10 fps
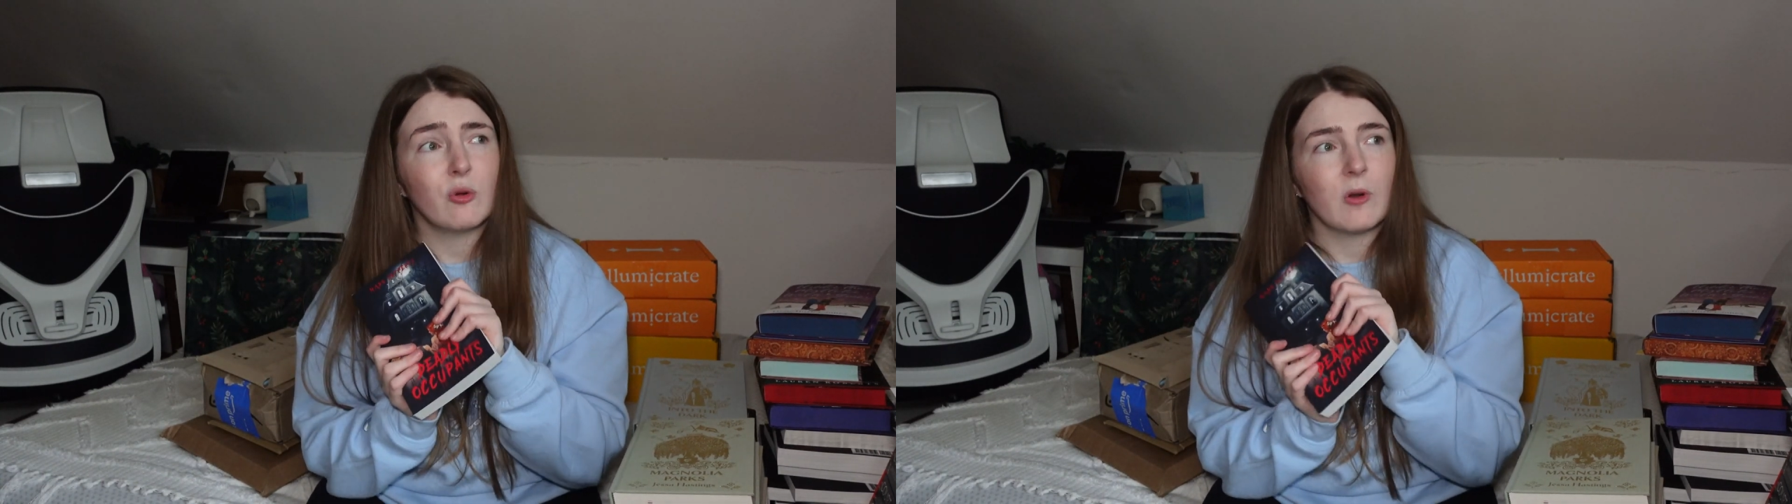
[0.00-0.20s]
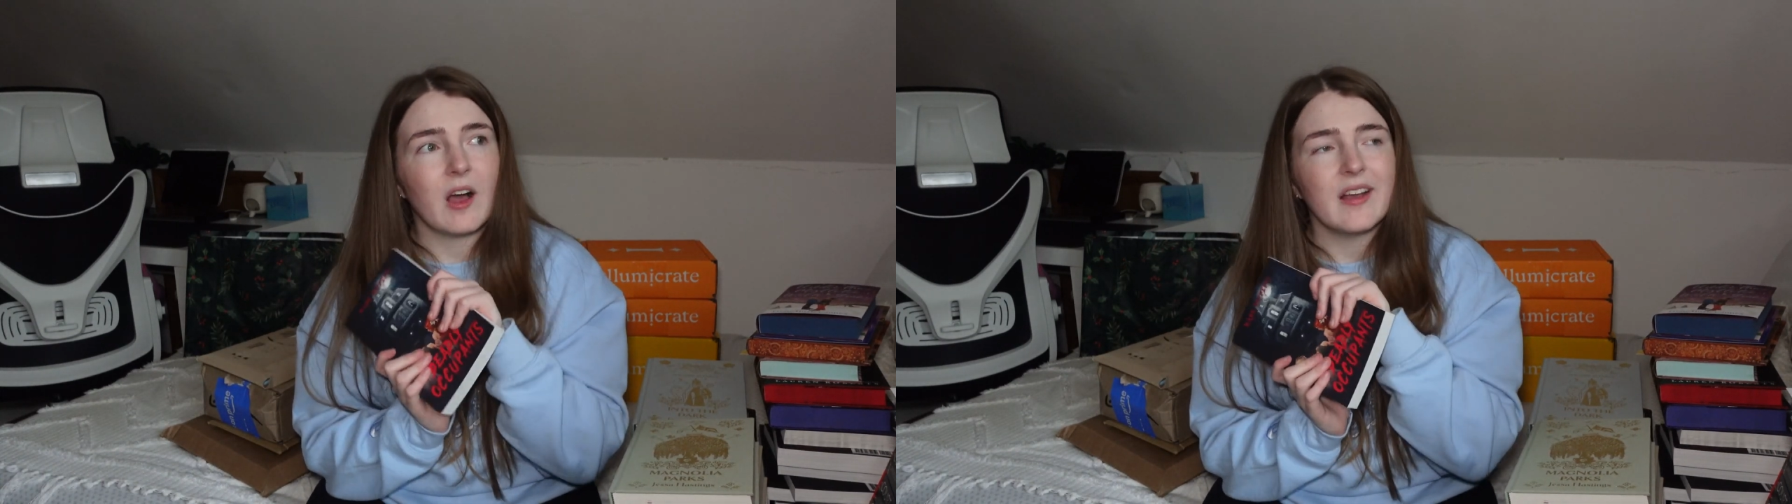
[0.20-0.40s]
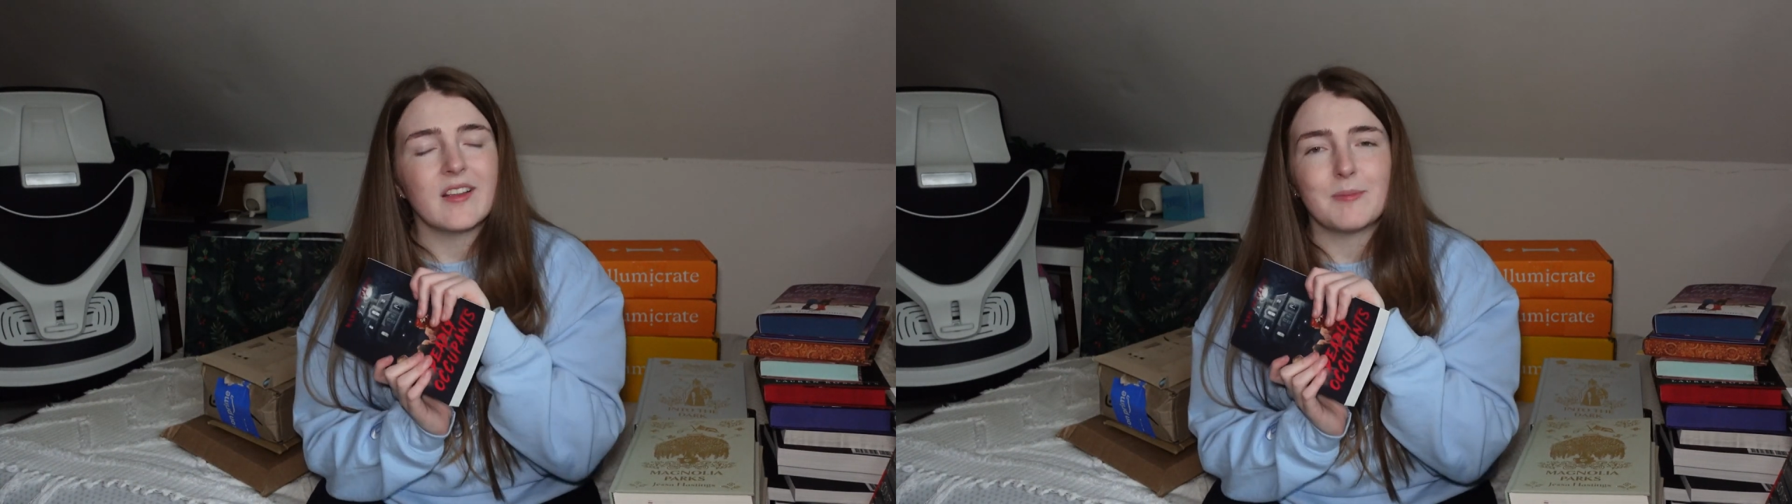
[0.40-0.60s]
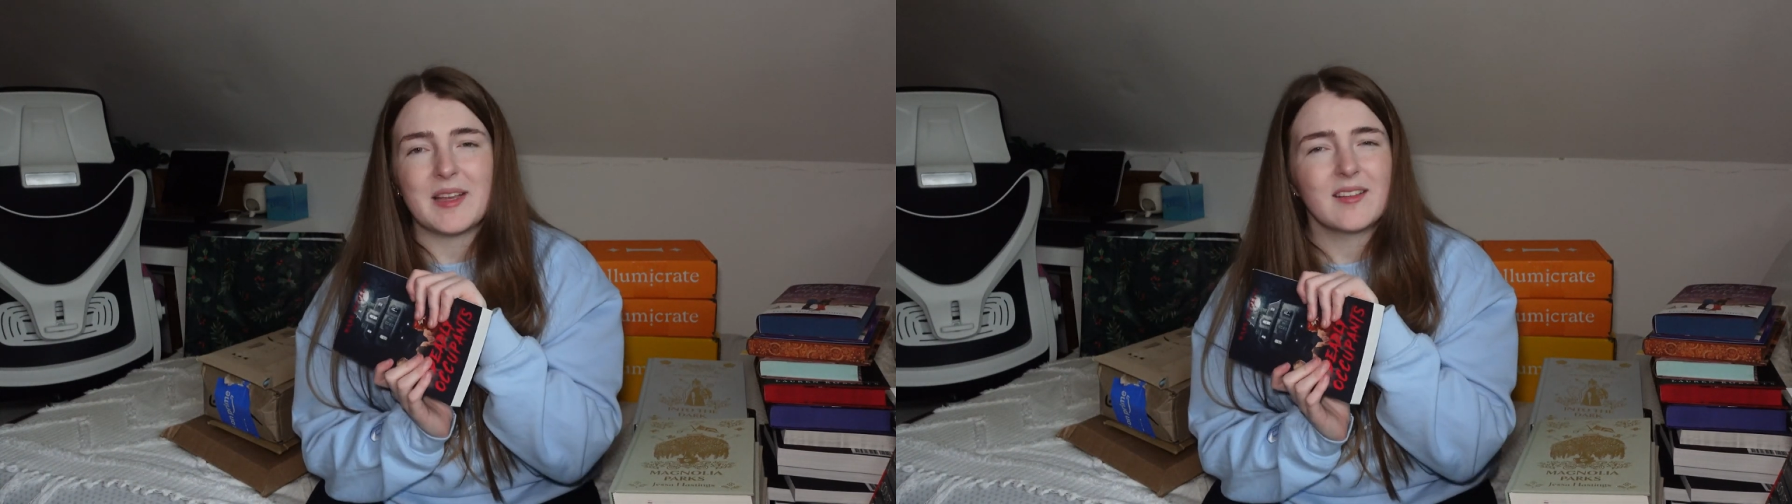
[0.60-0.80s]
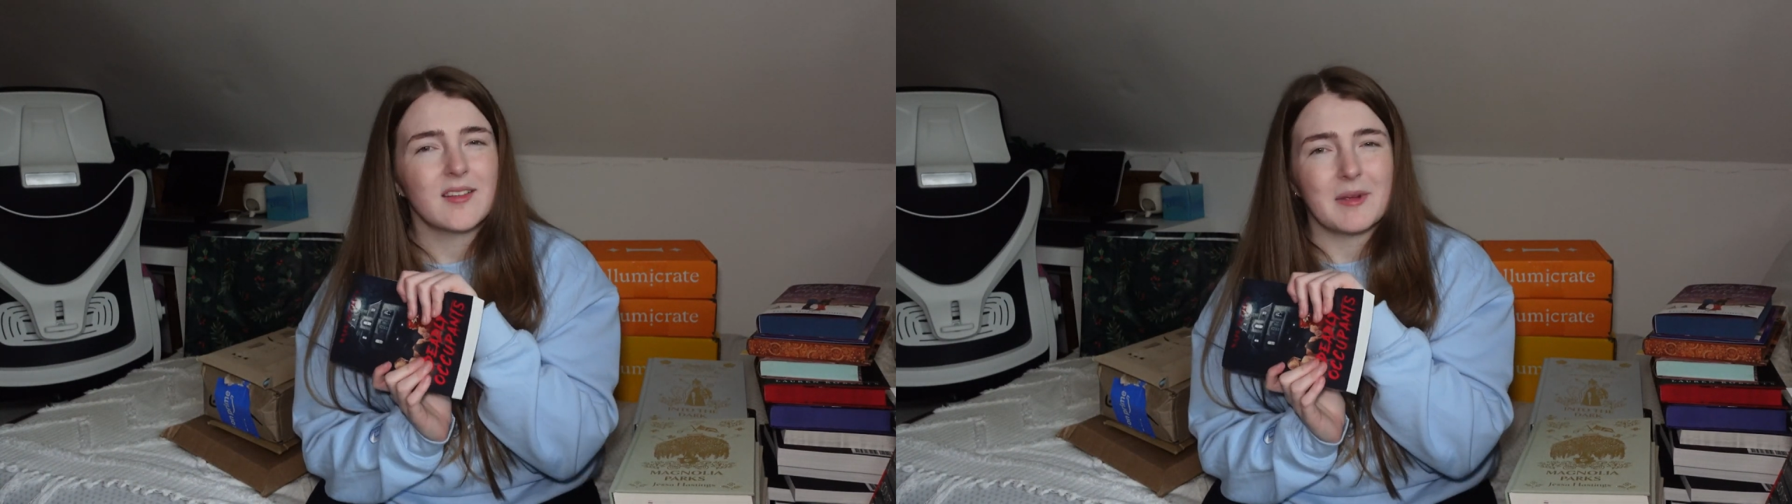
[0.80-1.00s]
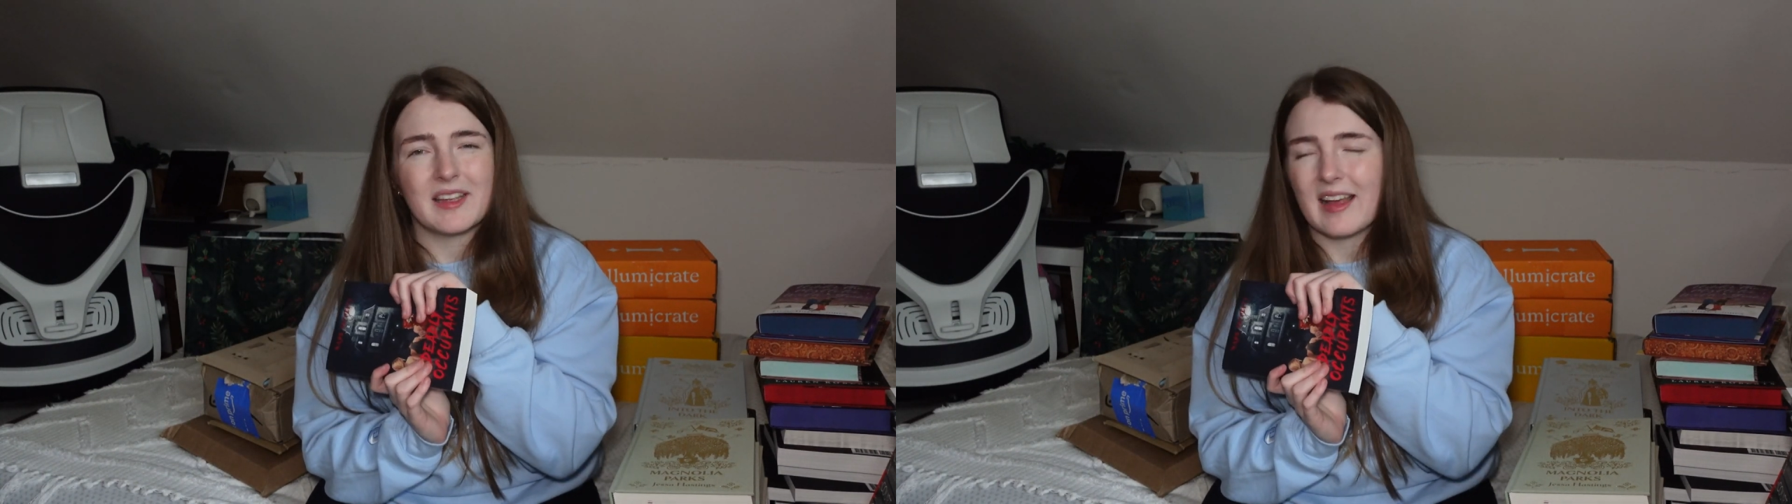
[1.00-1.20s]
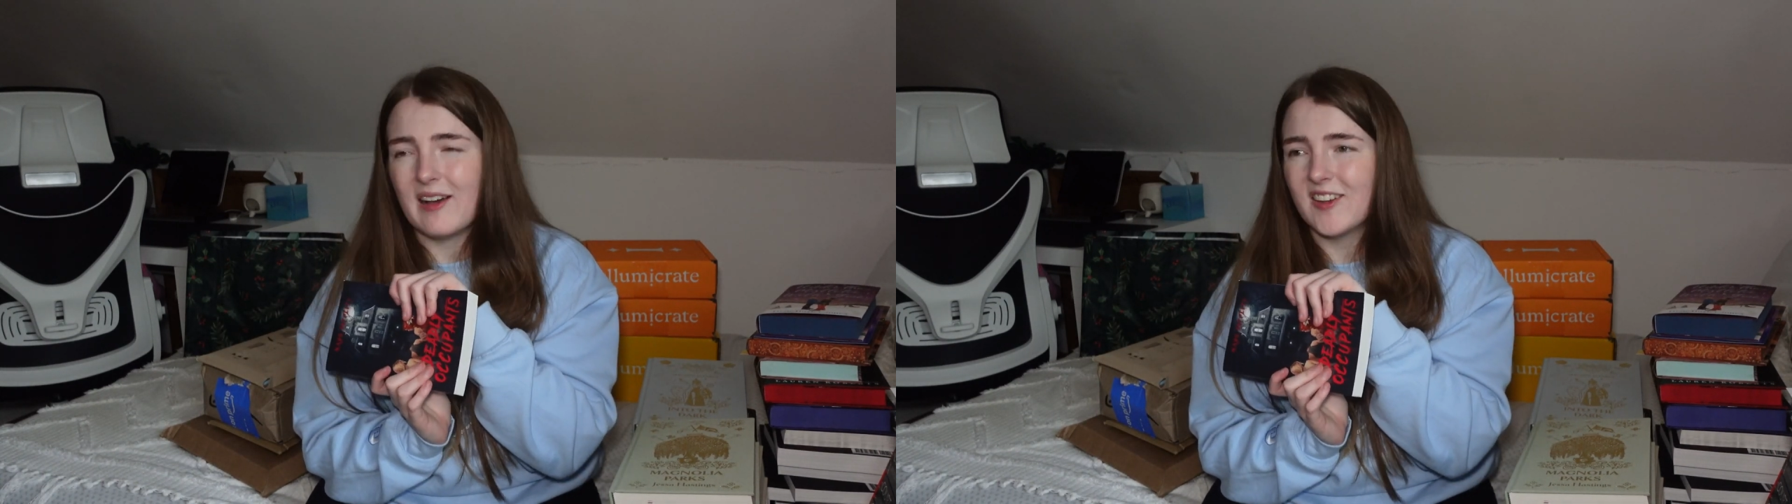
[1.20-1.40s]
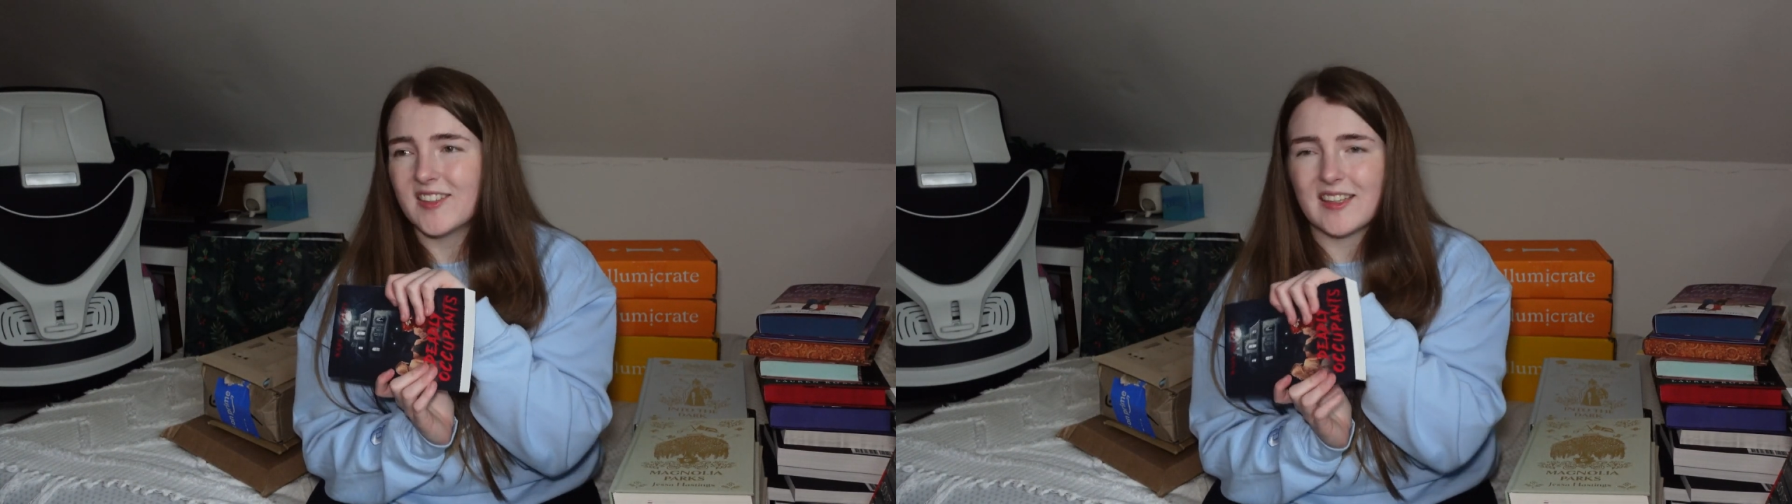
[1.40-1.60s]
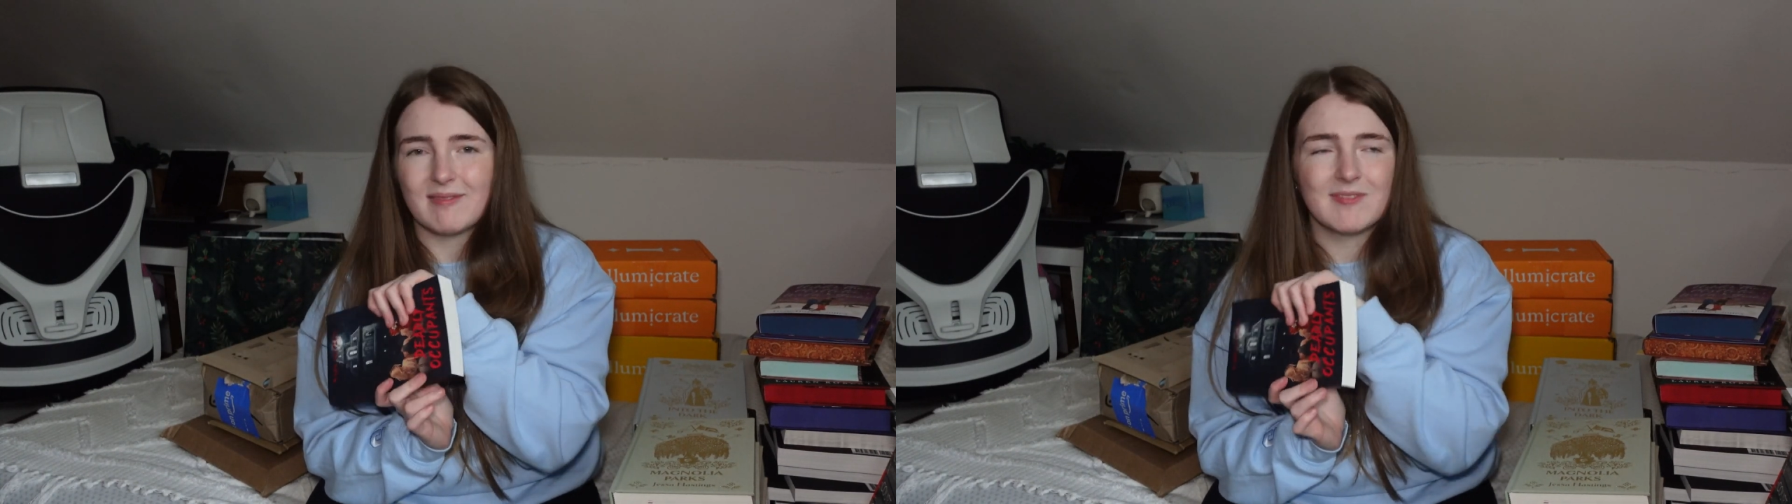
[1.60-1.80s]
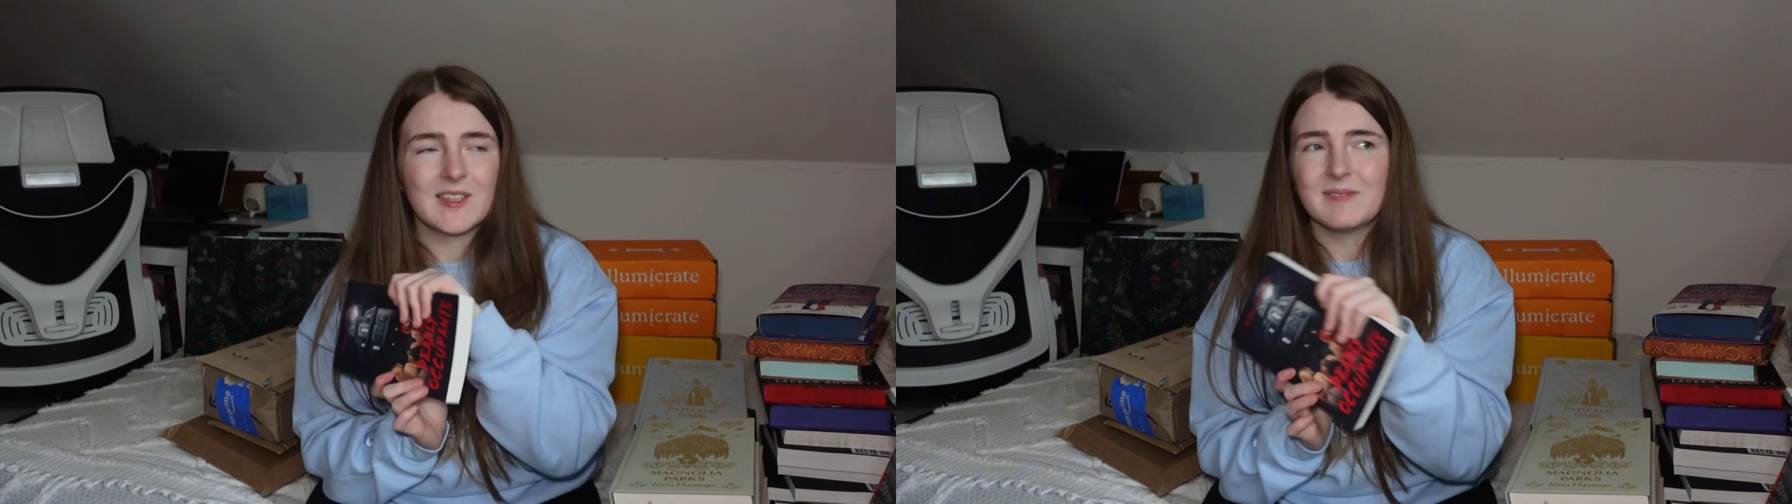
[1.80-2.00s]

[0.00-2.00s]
Liars meets something else, and